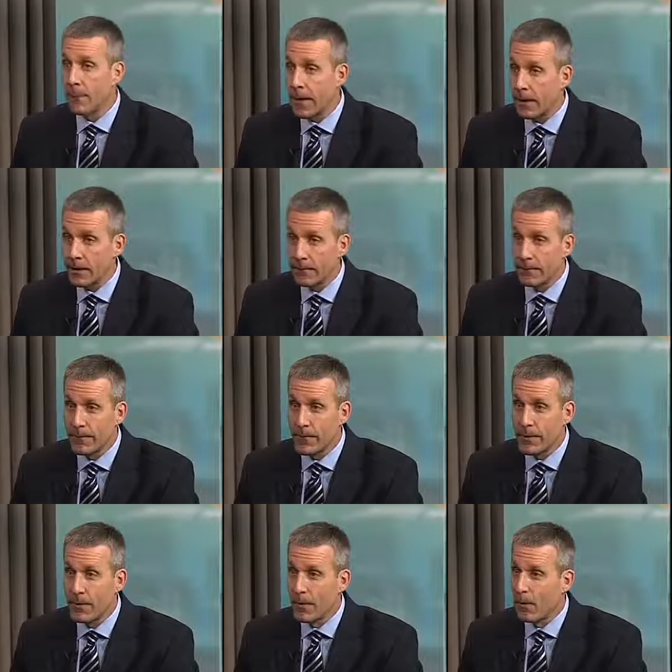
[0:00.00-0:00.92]
Amanda,
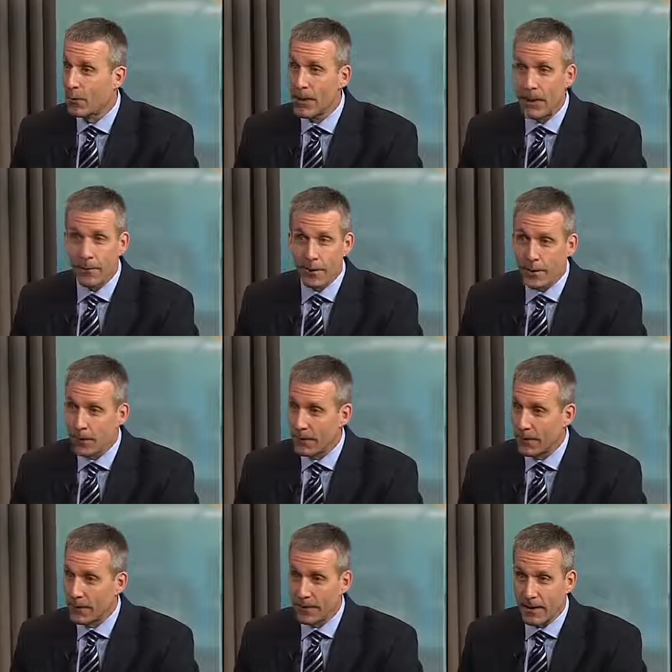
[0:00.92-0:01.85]
we haven't
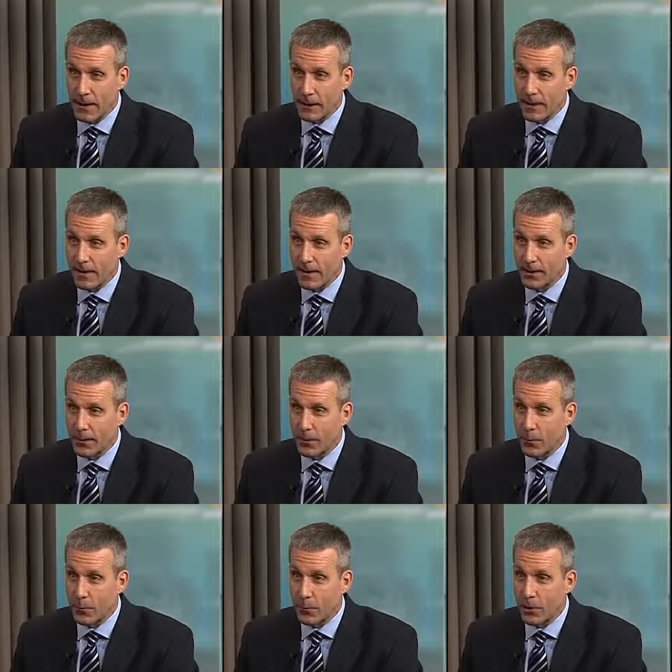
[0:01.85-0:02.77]
covered this topic
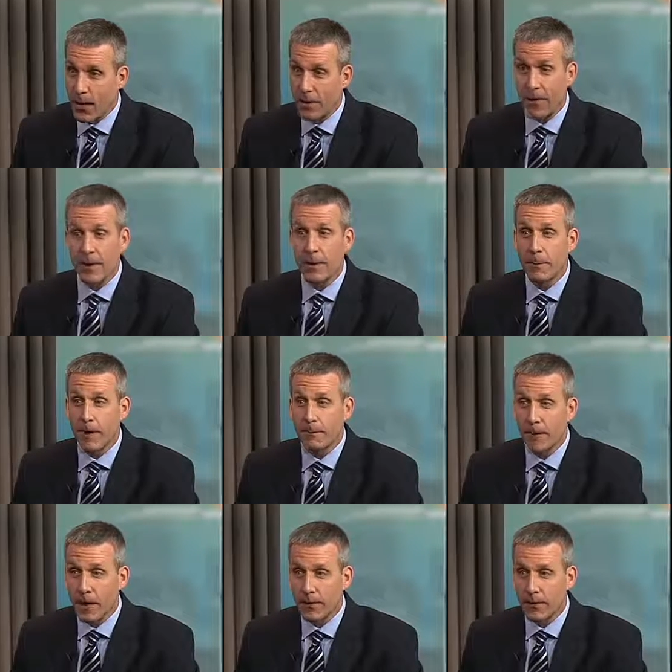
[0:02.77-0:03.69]
for, I think,
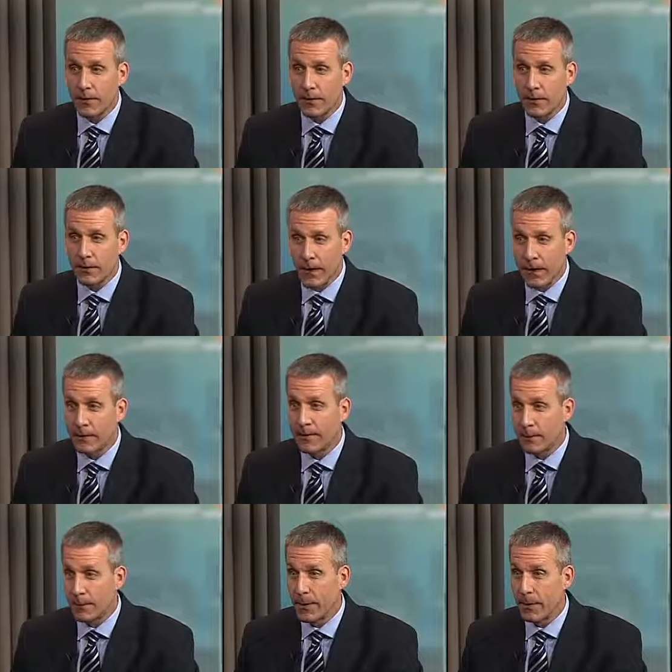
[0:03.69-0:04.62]
about 5 years, and that
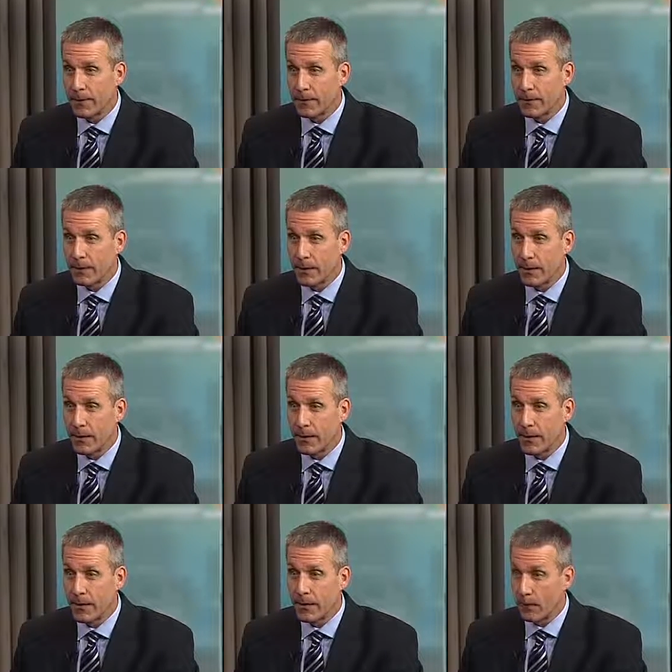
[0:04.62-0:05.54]
is embarrassing to
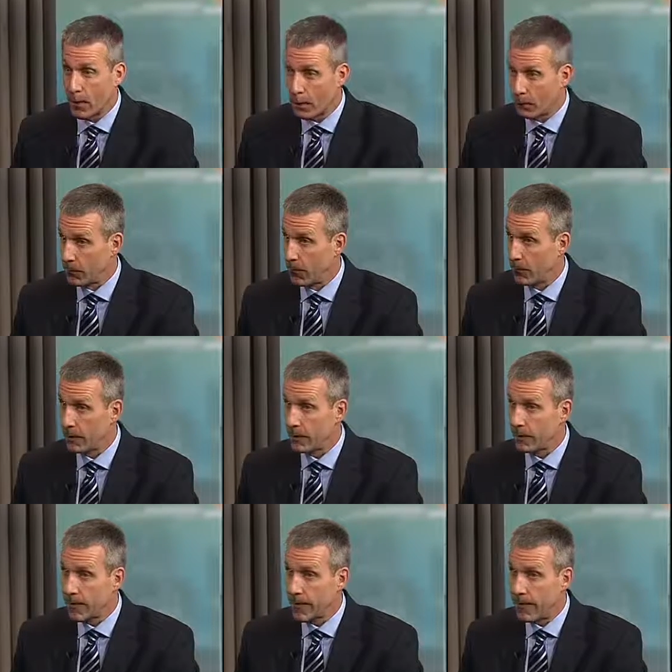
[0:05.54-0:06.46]
me. So I'm
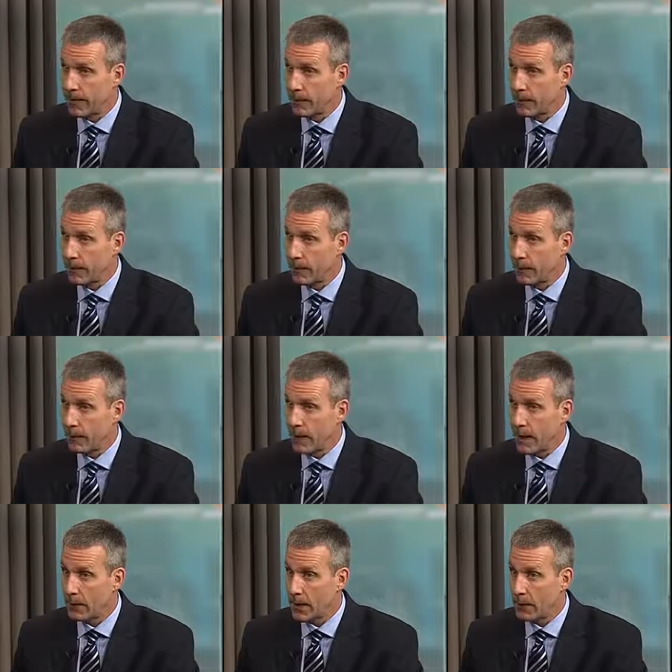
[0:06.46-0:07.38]
really glad that
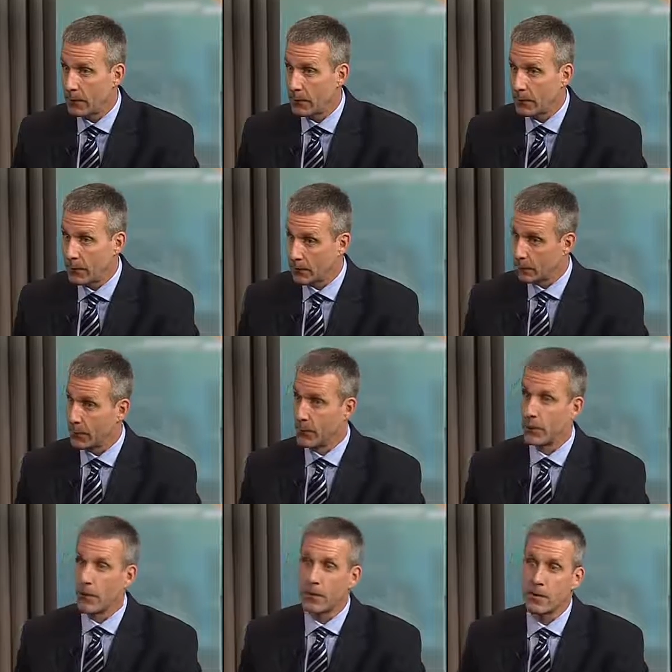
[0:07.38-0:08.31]
we have an opportunity to
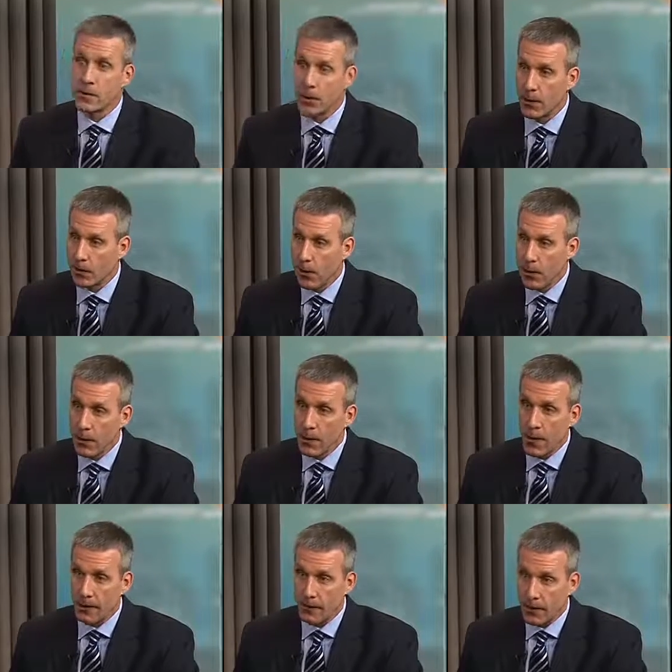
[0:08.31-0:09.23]
bring you on the show
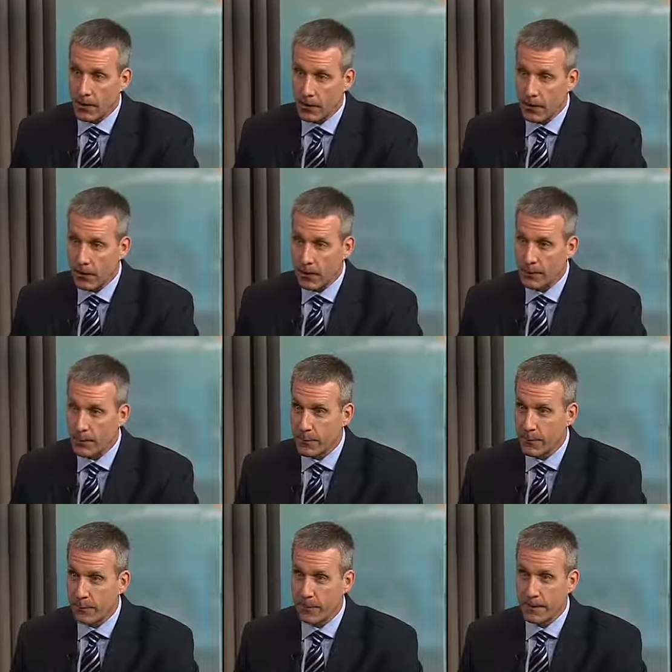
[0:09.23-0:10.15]
and talk about
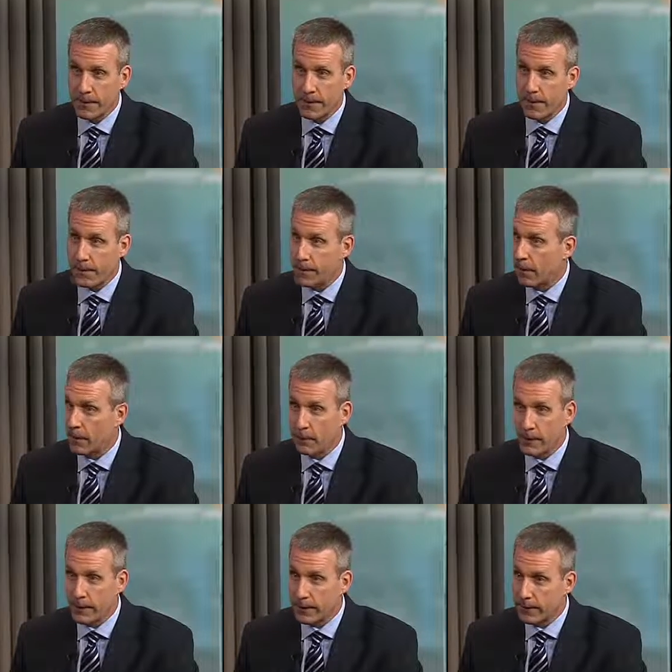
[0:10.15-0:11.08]
Alzheimer's disease and
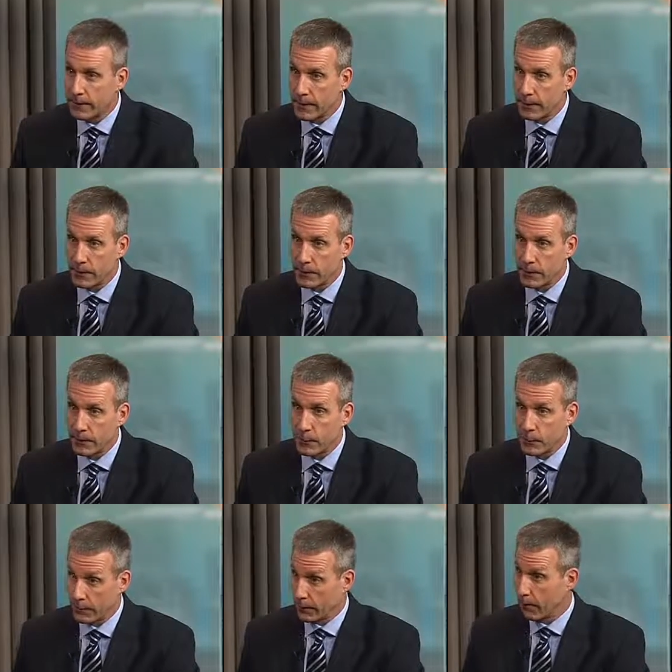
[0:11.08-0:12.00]
other related types of
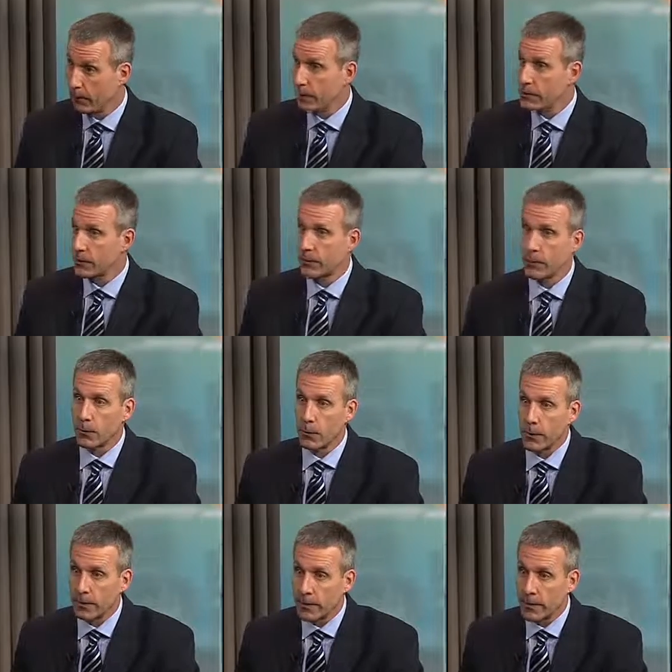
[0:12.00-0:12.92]
disorders, and especially
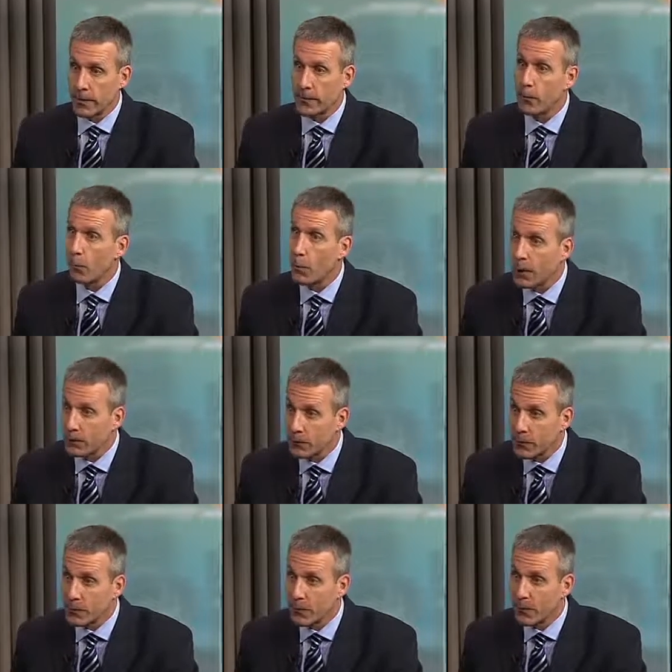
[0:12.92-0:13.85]
your organization. So
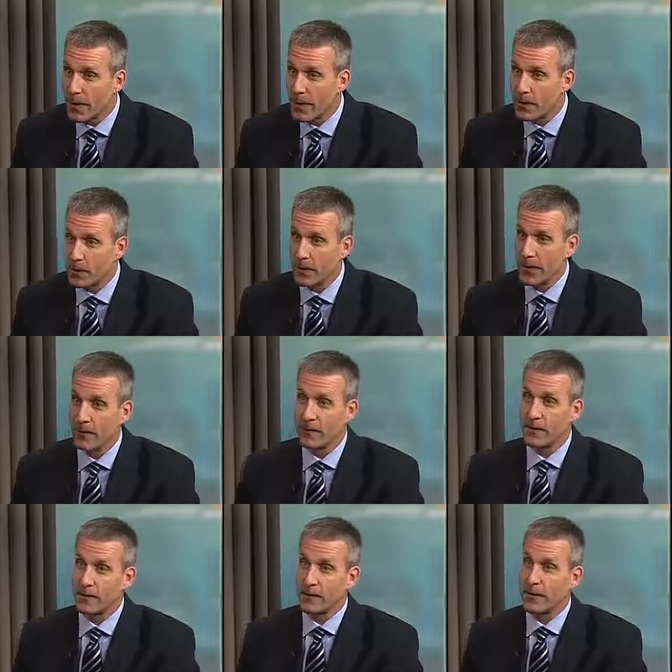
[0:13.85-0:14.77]
welcome to Aging
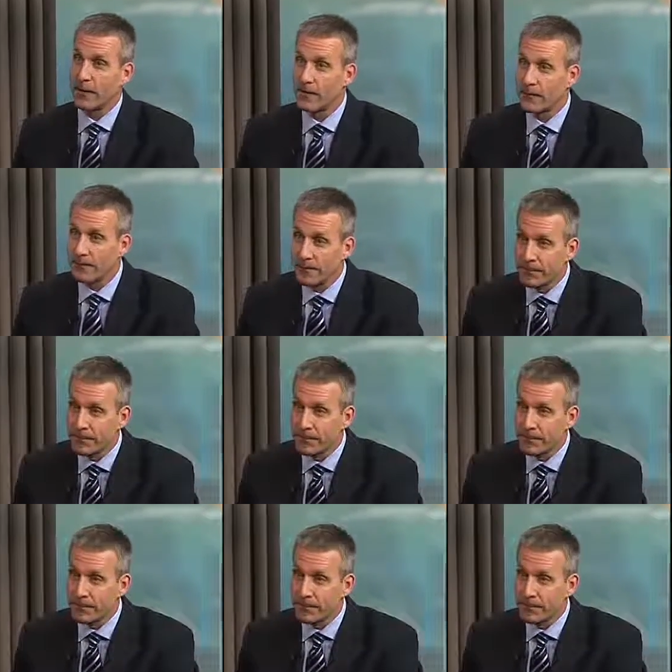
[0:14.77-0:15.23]
on the Suncoast.